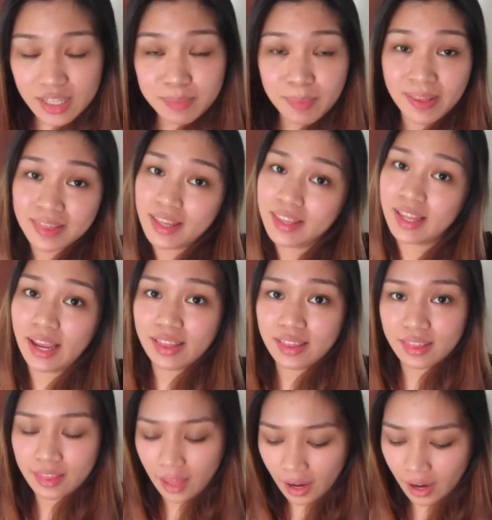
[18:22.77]
I spent the
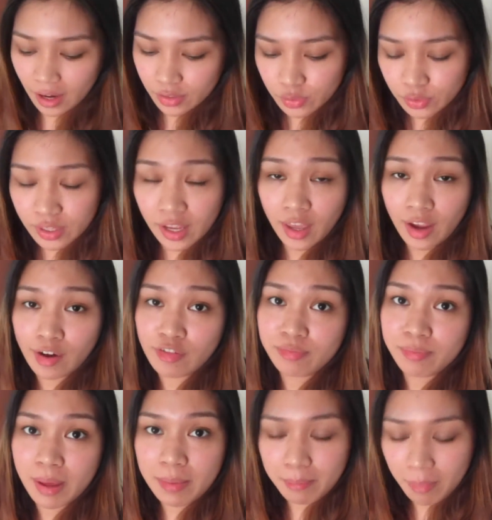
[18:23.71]
night there to take care of my